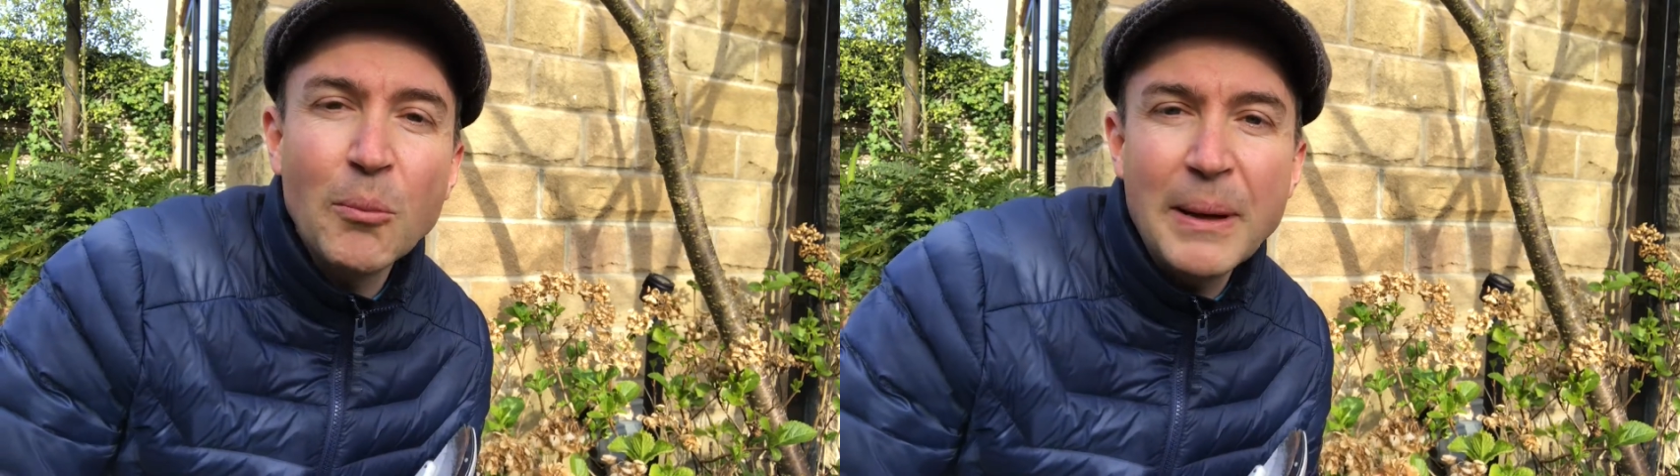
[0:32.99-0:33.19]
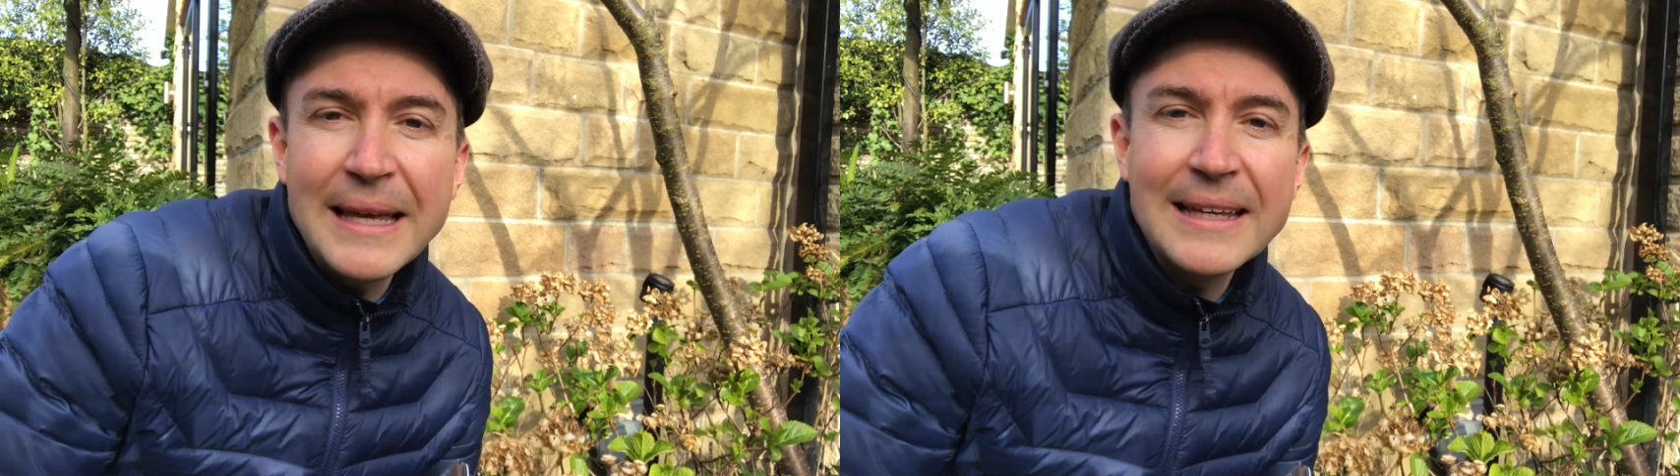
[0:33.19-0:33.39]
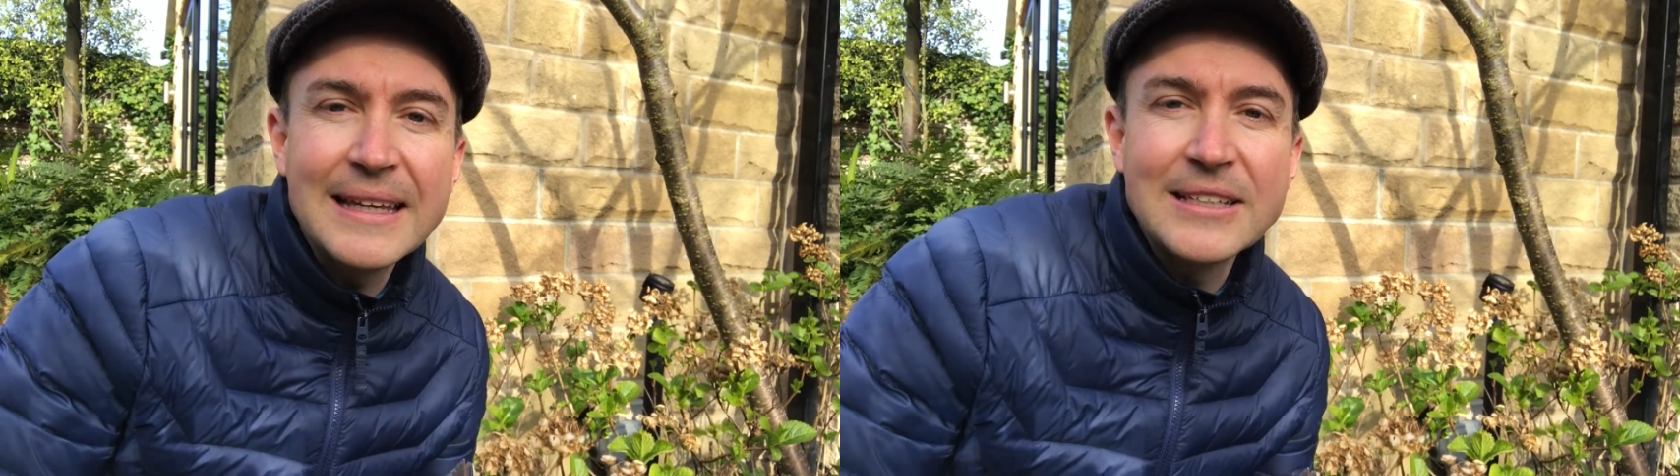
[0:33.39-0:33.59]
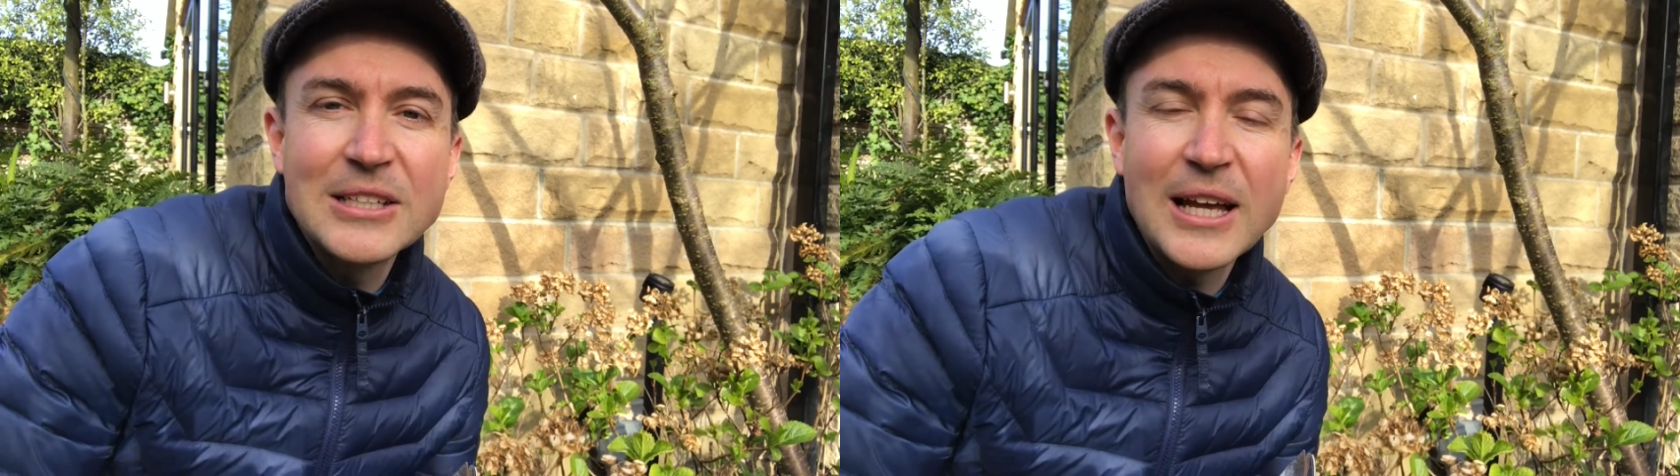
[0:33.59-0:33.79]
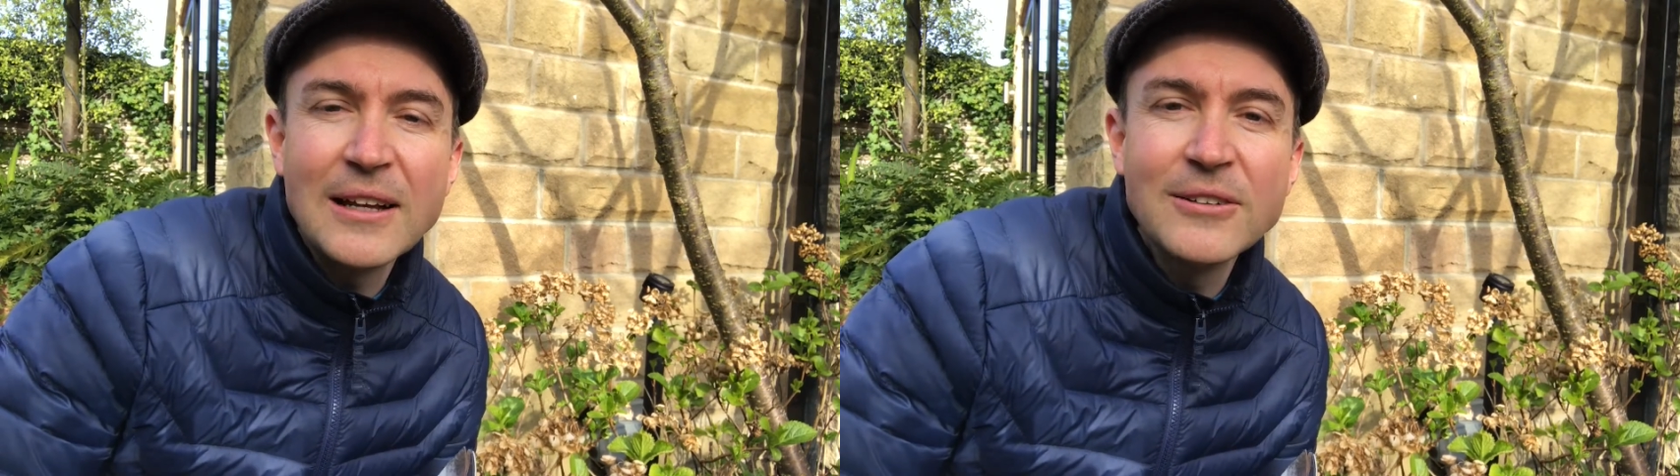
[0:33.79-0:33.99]
pinkish
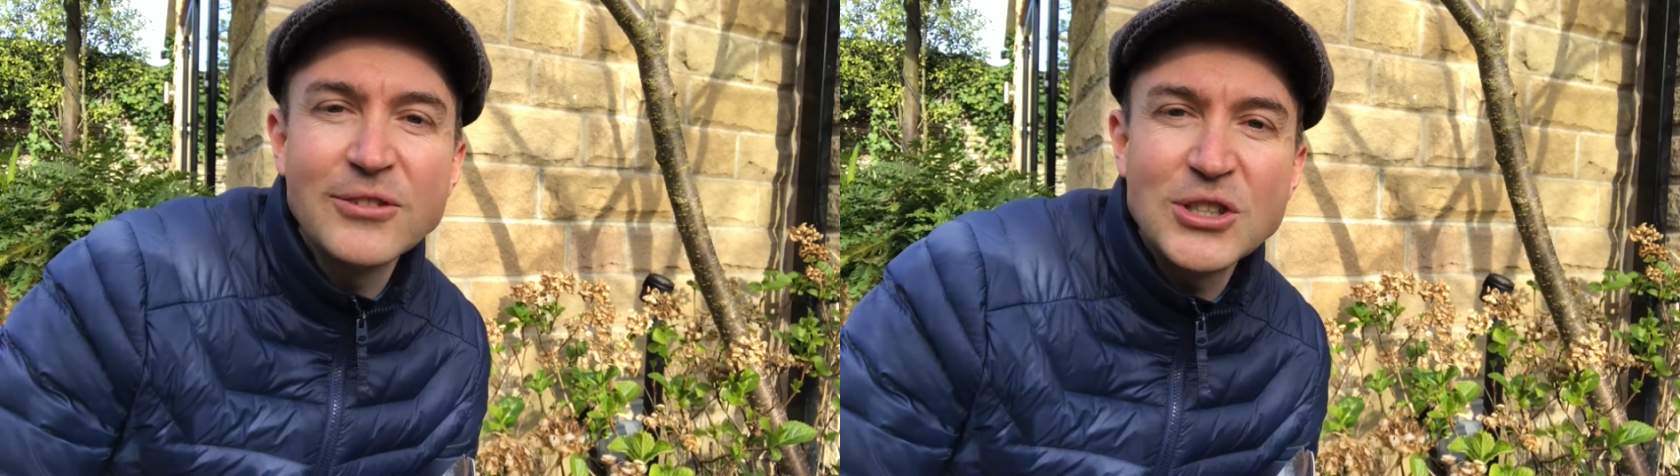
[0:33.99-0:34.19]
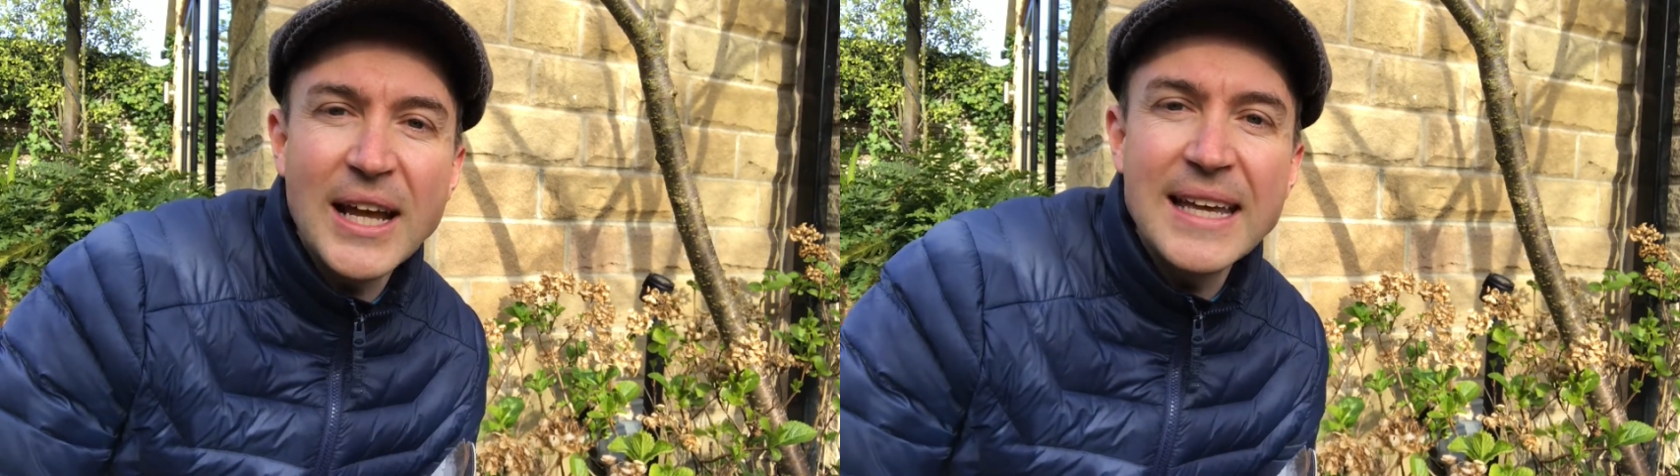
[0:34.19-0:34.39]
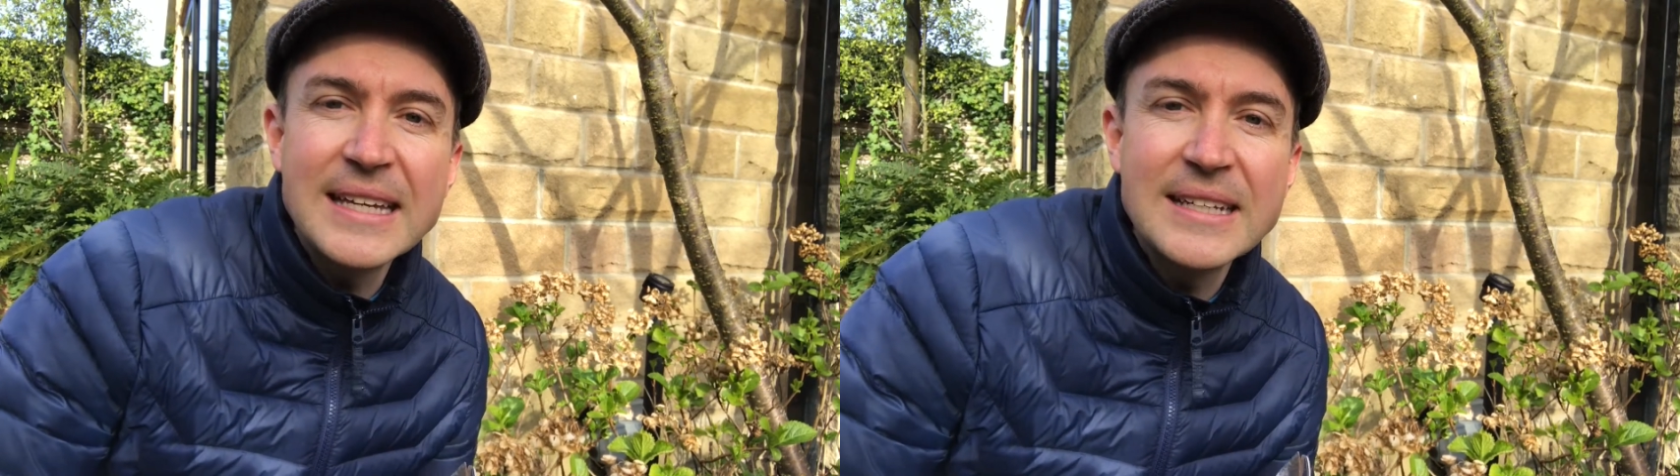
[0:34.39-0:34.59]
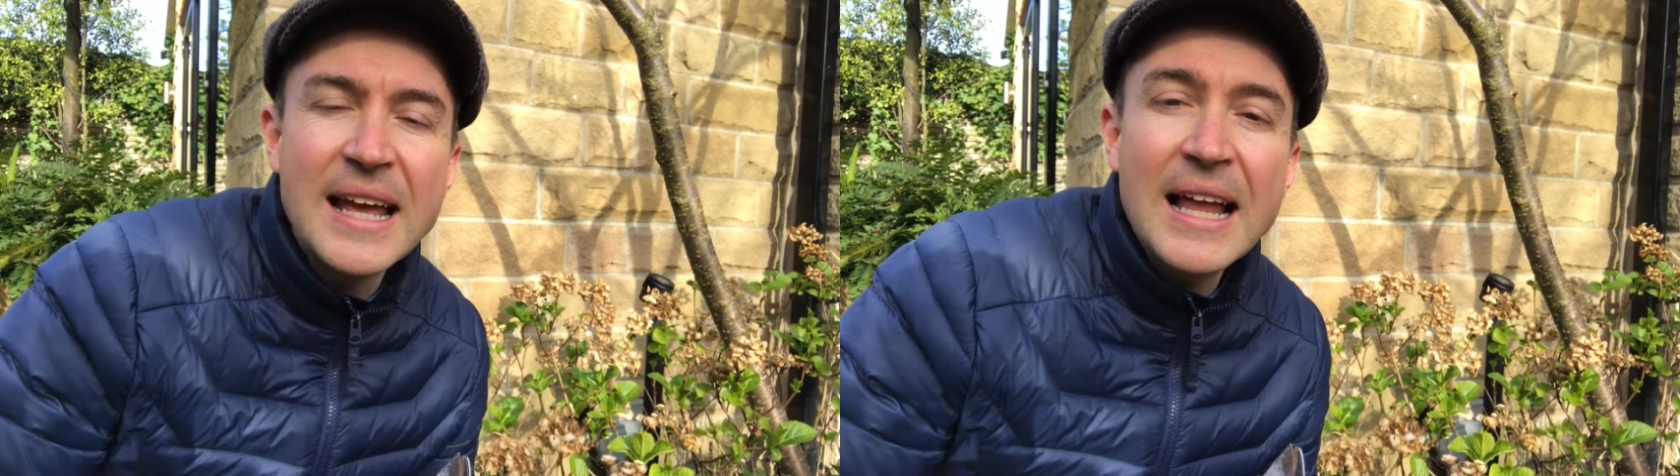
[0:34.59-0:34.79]
kind of shade